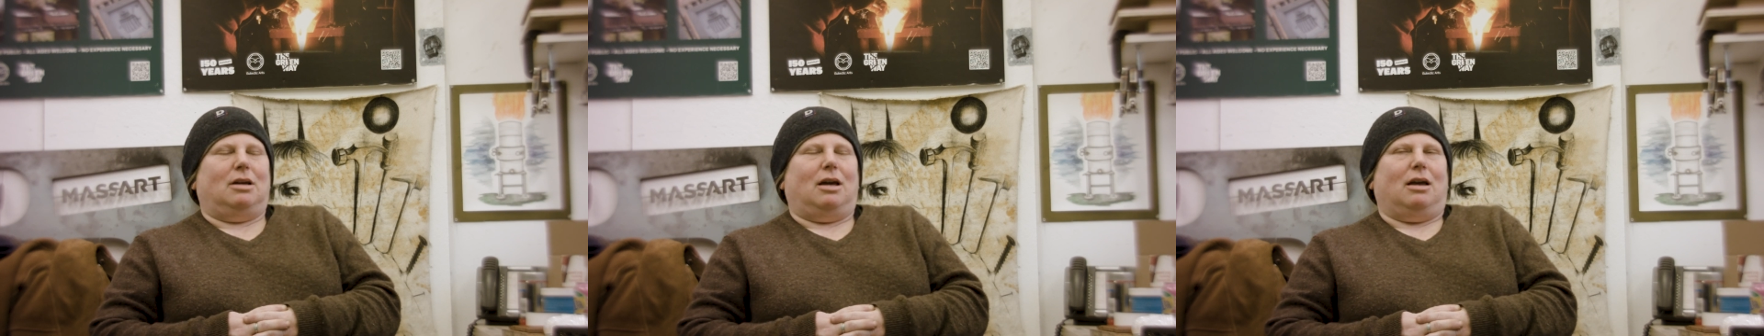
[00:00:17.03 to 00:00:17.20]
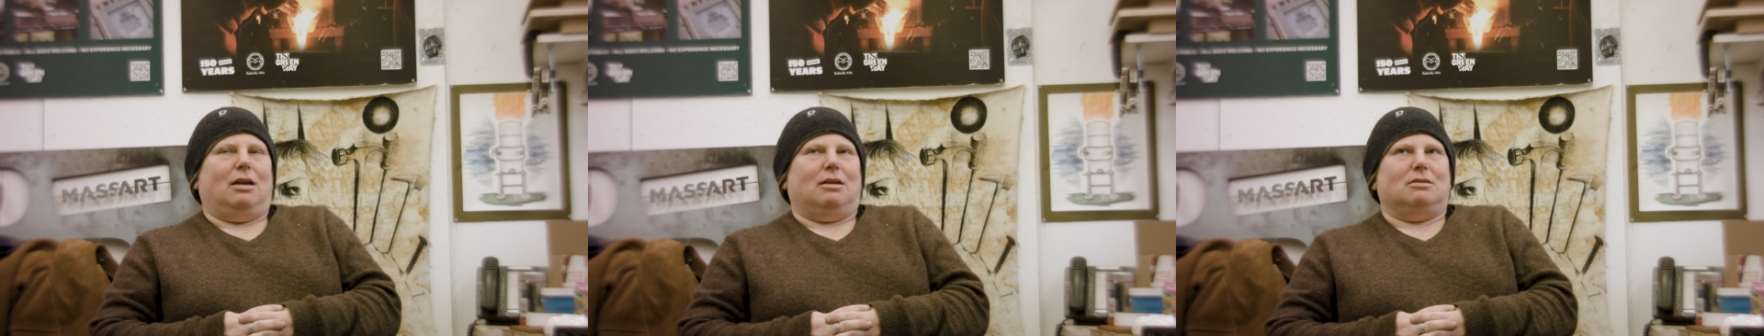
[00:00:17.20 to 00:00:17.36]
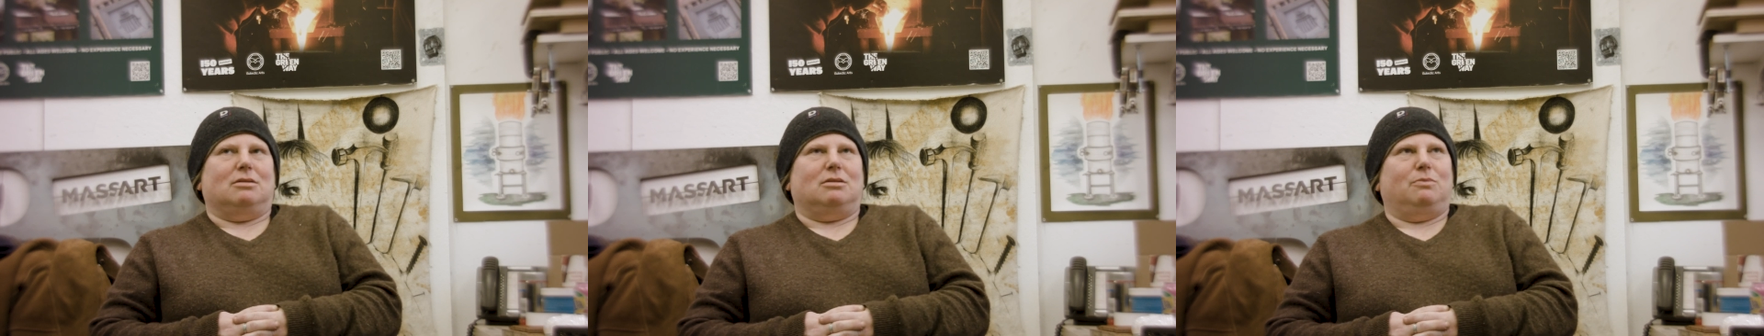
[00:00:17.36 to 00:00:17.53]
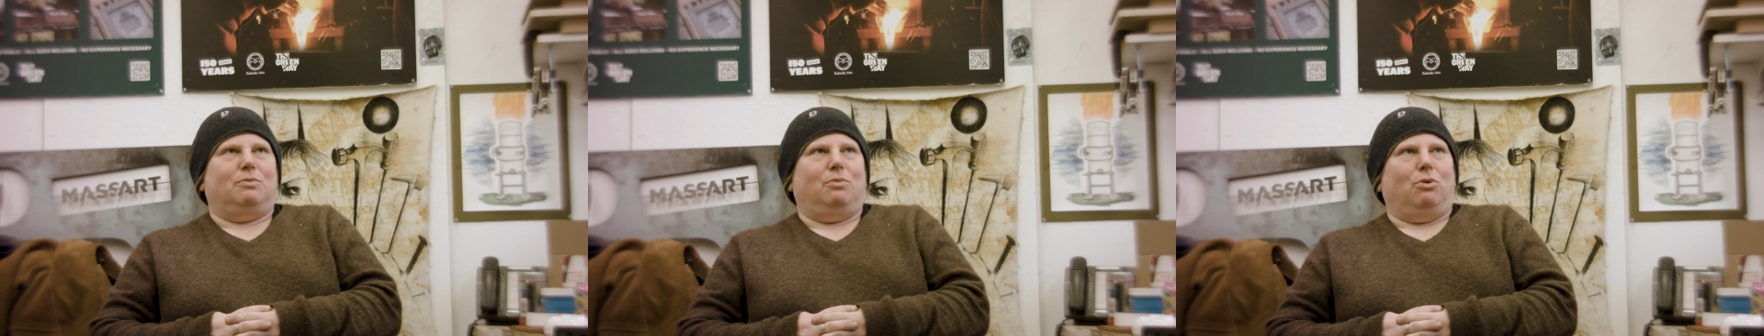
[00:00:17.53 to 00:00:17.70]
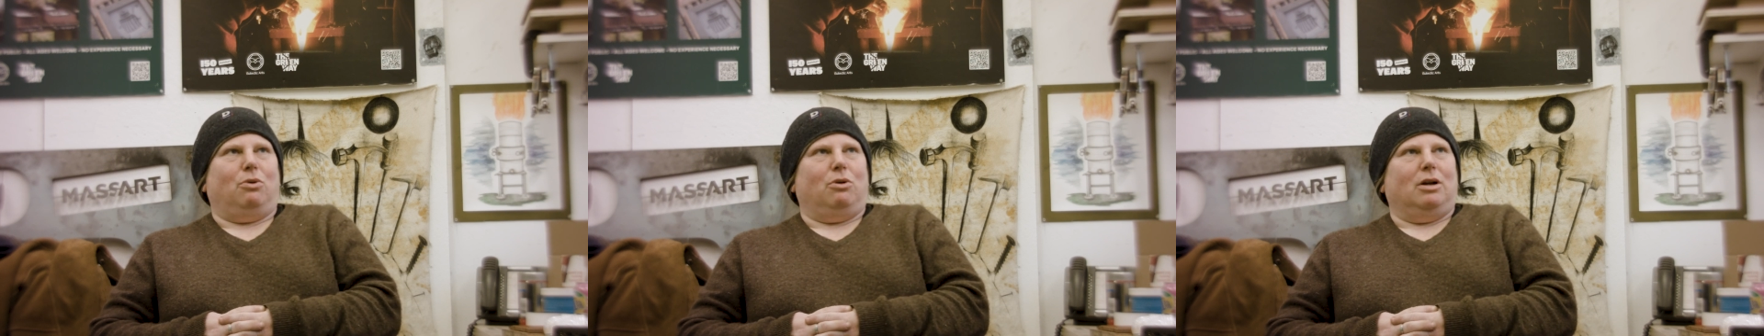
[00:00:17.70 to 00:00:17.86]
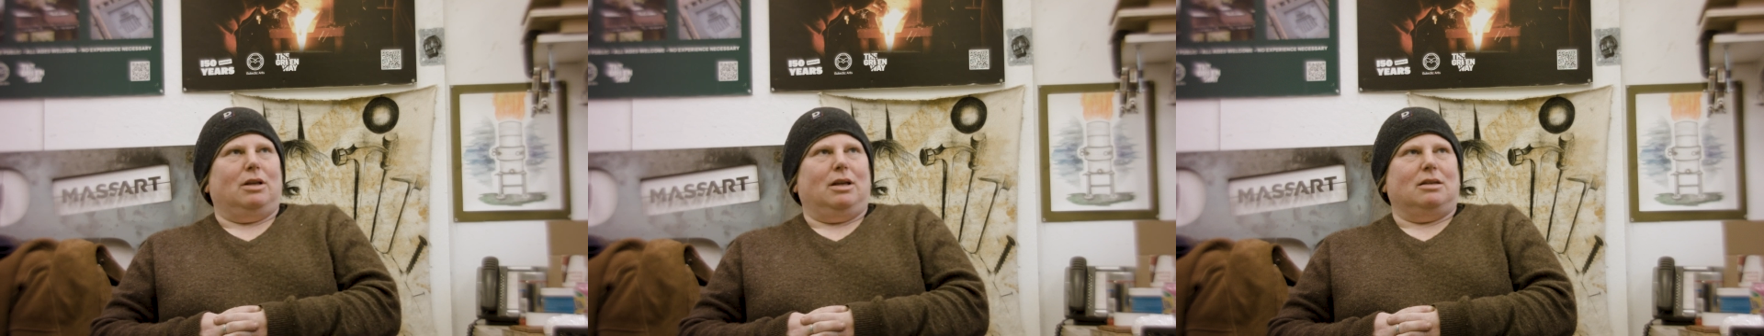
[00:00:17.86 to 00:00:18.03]
and
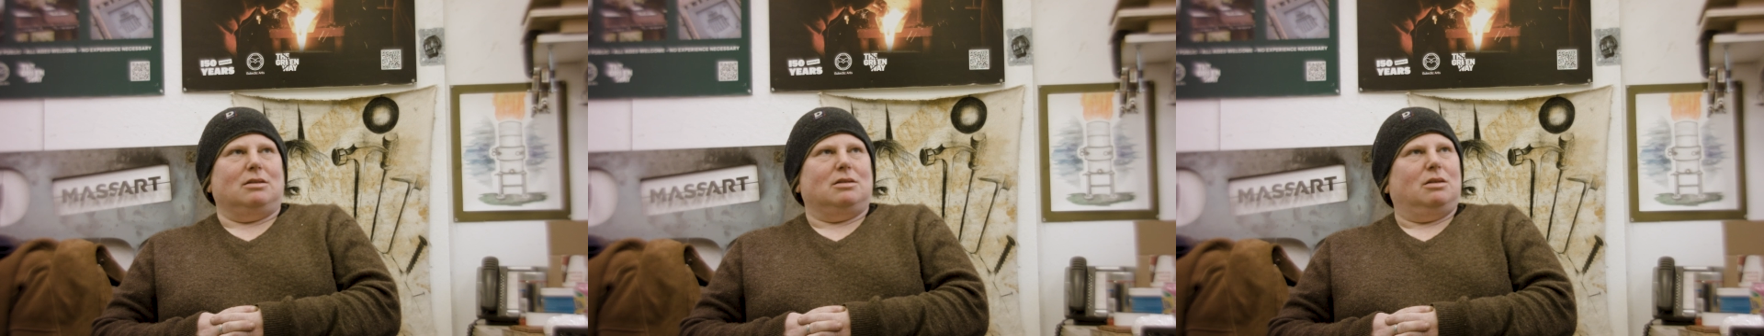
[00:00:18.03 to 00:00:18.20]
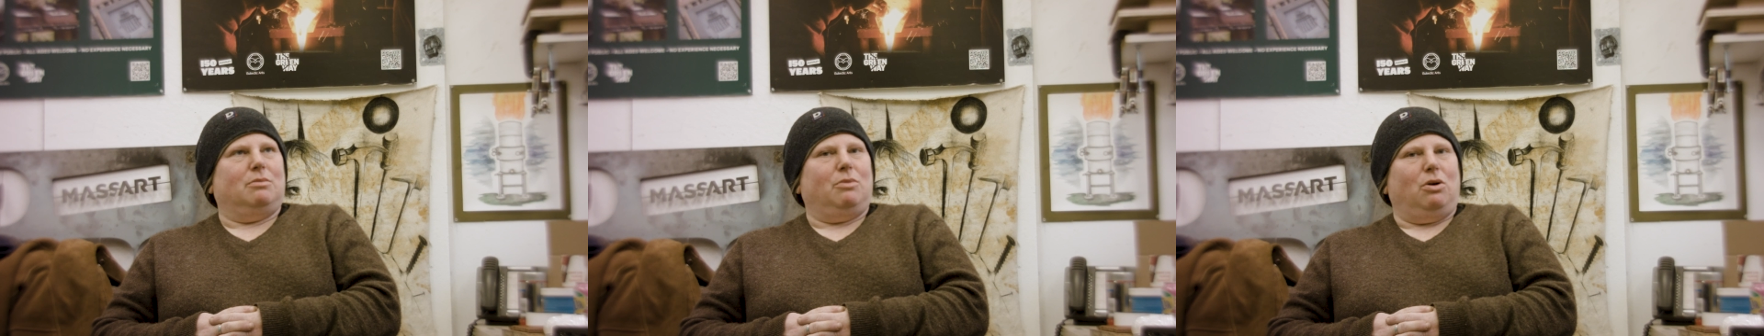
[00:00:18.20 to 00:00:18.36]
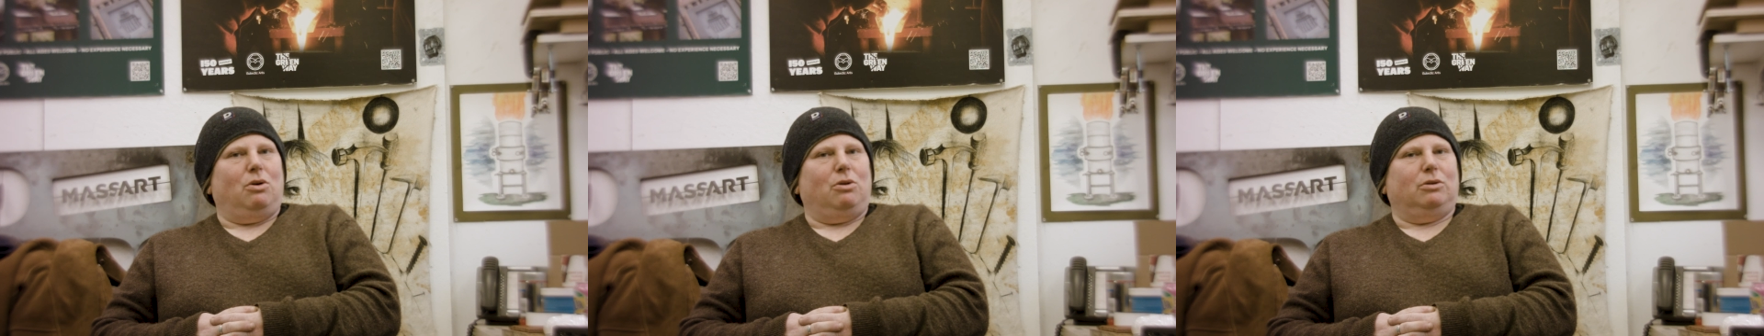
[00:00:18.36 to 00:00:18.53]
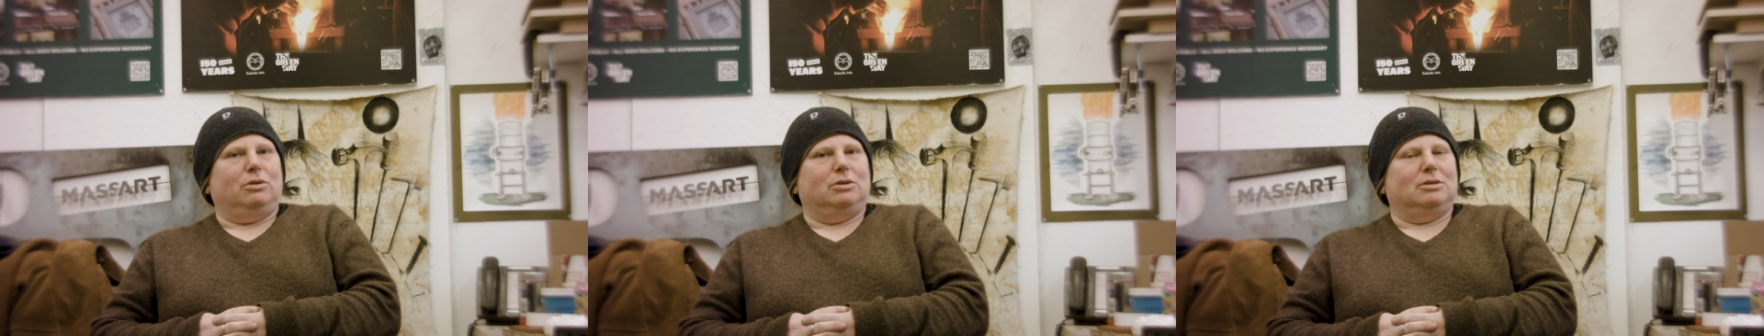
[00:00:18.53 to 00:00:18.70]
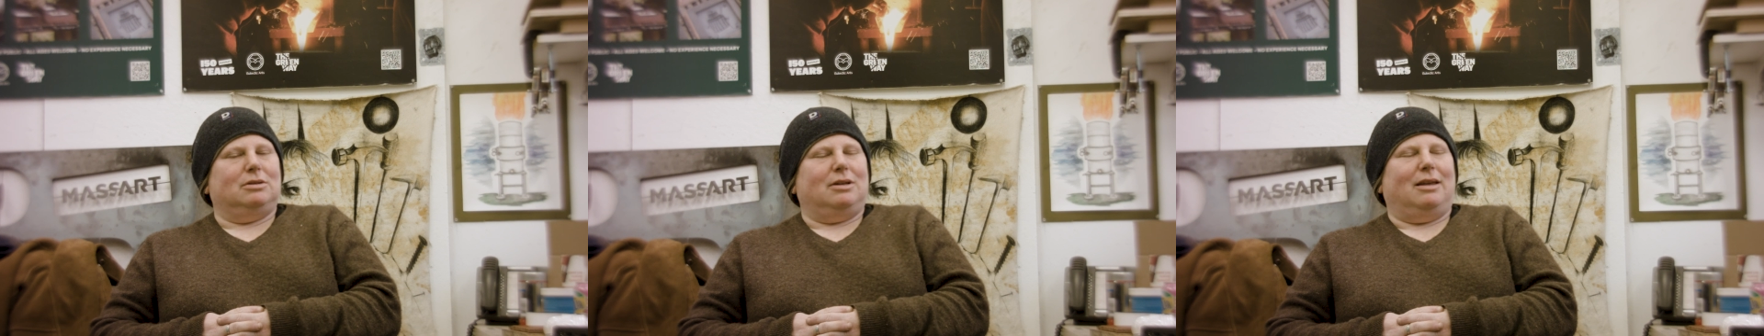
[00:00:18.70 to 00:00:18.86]
pour it into the mold